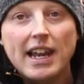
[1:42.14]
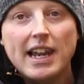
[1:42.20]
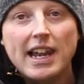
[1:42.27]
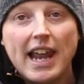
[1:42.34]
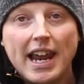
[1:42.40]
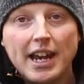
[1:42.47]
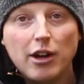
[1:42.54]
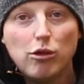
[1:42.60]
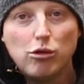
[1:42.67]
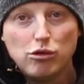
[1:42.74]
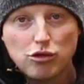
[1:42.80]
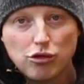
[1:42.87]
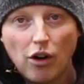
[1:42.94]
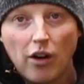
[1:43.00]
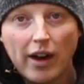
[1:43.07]
let it all
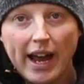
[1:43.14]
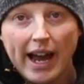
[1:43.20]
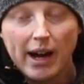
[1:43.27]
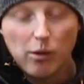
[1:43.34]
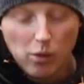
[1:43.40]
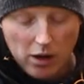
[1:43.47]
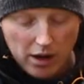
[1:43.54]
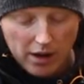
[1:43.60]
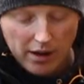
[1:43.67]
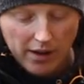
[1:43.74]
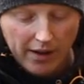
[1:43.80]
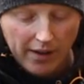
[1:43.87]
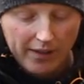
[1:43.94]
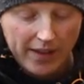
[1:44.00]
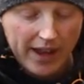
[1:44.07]
dry out and